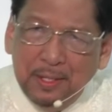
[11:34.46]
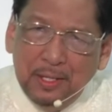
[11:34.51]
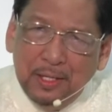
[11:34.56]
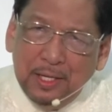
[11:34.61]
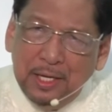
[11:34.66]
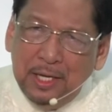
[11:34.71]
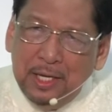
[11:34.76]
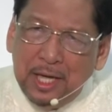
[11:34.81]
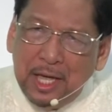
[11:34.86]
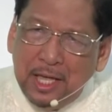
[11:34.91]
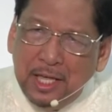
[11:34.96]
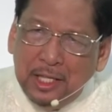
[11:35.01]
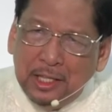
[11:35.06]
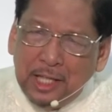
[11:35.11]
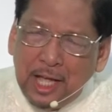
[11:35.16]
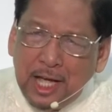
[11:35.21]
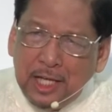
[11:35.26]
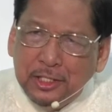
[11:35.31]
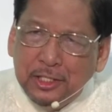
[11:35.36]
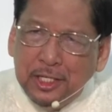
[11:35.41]
it, it, it
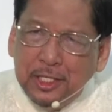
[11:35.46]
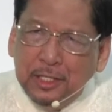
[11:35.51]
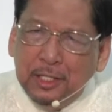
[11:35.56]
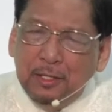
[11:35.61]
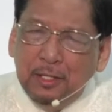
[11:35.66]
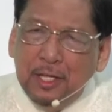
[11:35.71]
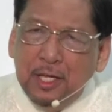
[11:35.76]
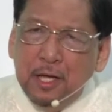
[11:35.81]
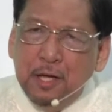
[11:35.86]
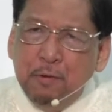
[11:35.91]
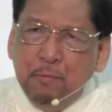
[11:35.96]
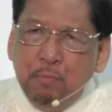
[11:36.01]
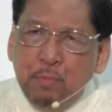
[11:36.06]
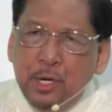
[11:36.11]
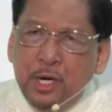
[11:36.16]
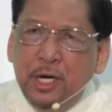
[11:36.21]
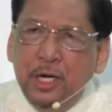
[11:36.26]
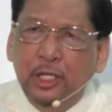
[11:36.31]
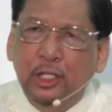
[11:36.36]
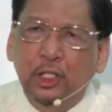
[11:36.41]
hasn't
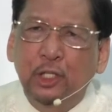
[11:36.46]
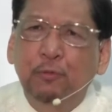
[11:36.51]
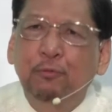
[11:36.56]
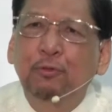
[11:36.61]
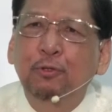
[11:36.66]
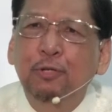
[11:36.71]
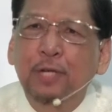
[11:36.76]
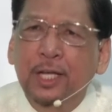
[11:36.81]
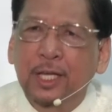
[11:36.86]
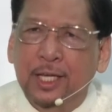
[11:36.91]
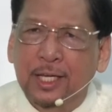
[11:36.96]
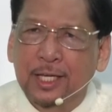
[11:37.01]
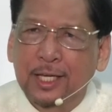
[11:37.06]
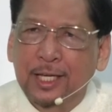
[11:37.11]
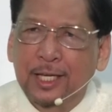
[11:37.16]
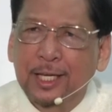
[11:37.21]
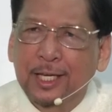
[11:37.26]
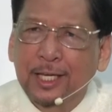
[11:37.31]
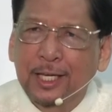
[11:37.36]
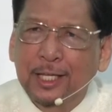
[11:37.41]
emerged fully
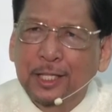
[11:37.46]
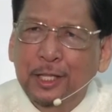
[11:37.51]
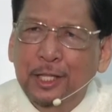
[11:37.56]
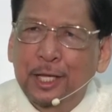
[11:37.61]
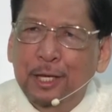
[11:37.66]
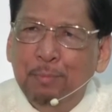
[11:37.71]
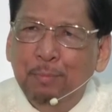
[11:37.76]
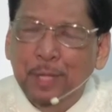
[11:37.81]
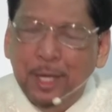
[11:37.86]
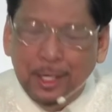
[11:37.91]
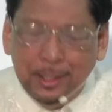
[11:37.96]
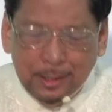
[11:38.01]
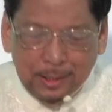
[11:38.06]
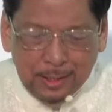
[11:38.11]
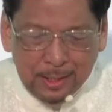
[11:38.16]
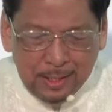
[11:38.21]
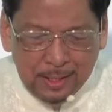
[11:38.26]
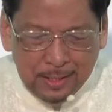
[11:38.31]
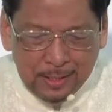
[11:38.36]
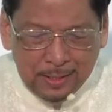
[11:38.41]
in them yet.
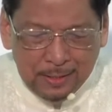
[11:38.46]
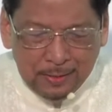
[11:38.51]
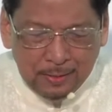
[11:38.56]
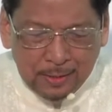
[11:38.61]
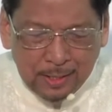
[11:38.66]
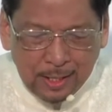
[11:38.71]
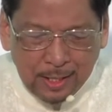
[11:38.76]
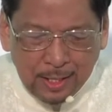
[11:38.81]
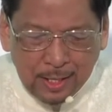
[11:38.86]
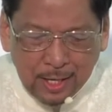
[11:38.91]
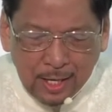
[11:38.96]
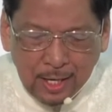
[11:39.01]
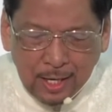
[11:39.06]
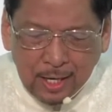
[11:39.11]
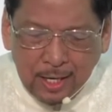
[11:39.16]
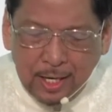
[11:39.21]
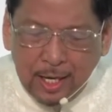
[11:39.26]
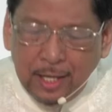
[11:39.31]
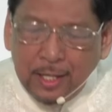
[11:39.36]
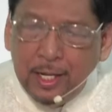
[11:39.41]
Okay?
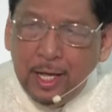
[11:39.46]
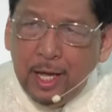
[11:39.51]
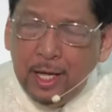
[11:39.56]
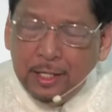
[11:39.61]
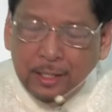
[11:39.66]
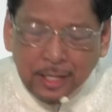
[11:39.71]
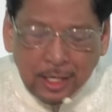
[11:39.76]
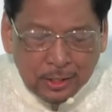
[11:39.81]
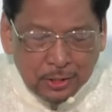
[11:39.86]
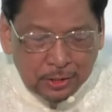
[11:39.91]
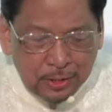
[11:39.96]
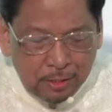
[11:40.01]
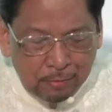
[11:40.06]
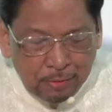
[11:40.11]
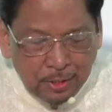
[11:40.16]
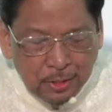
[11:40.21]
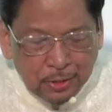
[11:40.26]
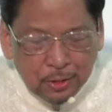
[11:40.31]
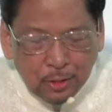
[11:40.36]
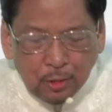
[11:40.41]
And, and that's the
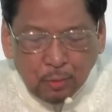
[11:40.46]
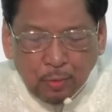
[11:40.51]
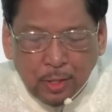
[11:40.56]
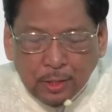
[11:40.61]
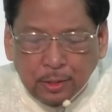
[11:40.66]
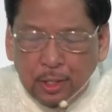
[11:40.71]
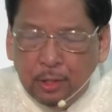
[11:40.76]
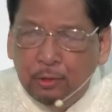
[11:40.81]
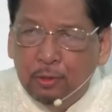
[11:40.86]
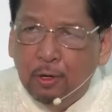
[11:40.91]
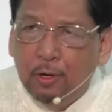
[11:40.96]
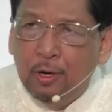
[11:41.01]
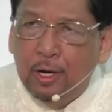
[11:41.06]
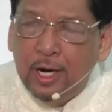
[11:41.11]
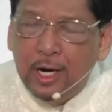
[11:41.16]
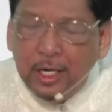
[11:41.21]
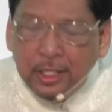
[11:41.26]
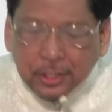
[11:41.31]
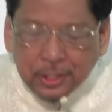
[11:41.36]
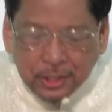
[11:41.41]
reason why the door
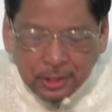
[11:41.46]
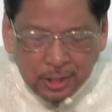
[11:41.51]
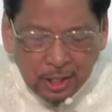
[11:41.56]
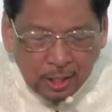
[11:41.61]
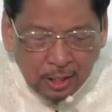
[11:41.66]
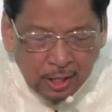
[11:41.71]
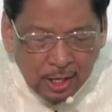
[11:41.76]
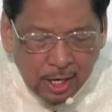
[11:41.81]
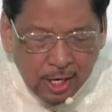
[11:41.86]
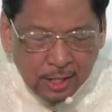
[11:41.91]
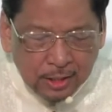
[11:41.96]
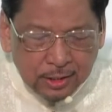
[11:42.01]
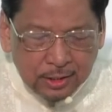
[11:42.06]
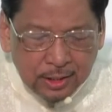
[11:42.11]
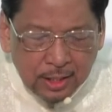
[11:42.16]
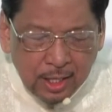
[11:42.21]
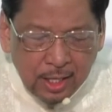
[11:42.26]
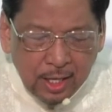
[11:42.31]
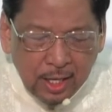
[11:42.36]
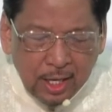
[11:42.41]
are still locked
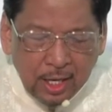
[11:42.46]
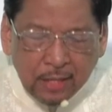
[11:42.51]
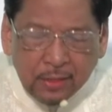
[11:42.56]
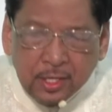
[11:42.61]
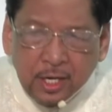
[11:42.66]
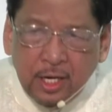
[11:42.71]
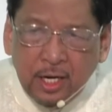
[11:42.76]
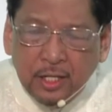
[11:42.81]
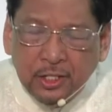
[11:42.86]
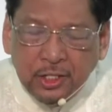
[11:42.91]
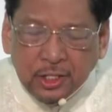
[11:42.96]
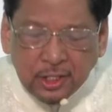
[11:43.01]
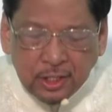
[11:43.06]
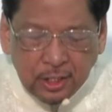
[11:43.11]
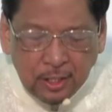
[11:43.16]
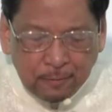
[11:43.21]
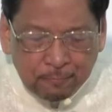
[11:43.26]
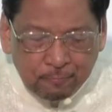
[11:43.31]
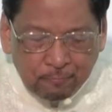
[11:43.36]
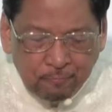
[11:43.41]
and there are
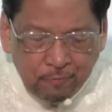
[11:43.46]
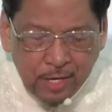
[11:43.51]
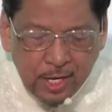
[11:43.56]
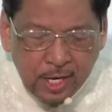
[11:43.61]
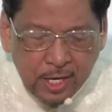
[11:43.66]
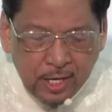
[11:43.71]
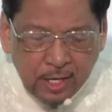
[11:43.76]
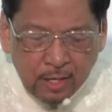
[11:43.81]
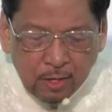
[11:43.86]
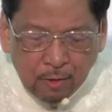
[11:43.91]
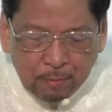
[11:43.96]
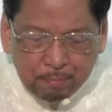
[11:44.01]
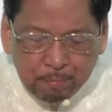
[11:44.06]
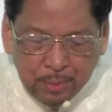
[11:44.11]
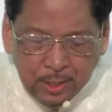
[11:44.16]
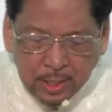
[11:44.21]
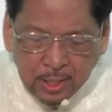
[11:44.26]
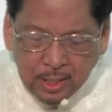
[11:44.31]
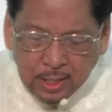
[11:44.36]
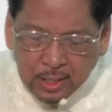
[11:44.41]
still fear of
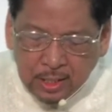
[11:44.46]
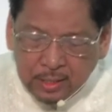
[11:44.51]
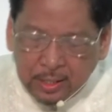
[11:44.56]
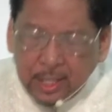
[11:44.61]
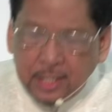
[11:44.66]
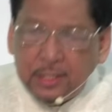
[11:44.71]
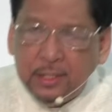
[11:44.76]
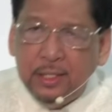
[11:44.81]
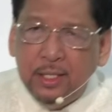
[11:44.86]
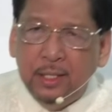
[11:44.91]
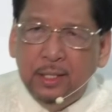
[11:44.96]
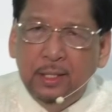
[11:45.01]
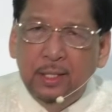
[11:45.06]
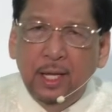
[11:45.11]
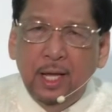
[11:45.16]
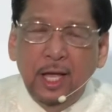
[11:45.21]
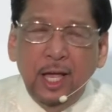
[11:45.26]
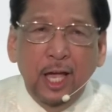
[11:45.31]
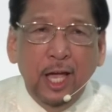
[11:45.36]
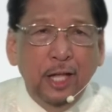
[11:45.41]
being arrested.
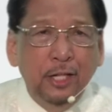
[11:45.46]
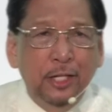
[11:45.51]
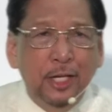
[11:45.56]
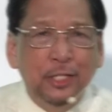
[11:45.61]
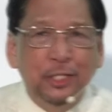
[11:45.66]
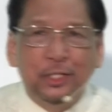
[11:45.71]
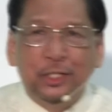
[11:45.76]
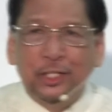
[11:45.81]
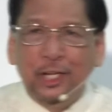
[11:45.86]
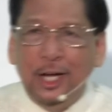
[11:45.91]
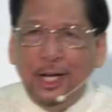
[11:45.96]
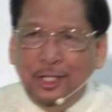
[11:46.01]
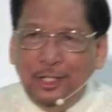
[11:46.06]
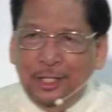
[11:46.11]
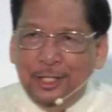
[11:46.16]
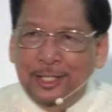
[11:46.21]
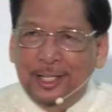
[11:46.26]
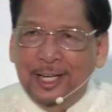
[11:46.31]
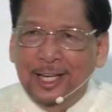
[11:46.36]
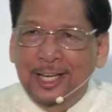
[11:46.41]
And then
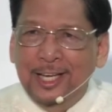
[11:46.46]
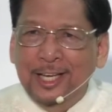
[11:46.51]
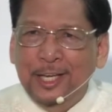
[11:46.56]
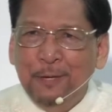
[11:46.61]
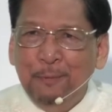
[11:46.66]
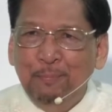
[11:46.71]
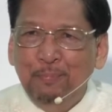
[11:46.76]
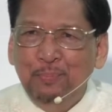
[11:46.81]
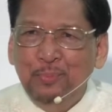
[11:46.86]
suddenly,